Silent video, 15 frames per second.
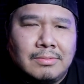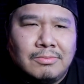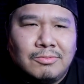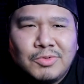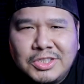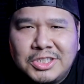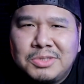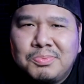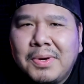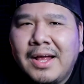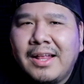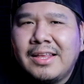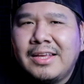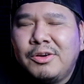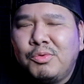which is
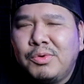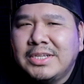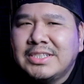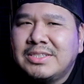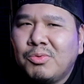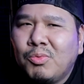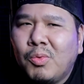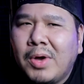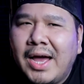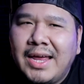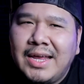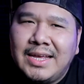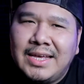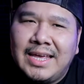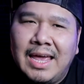probably the reason why
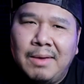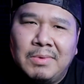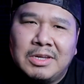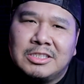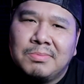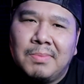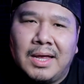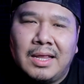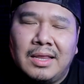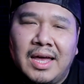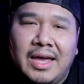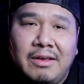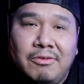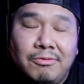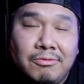he came into my
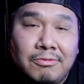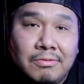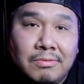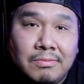life.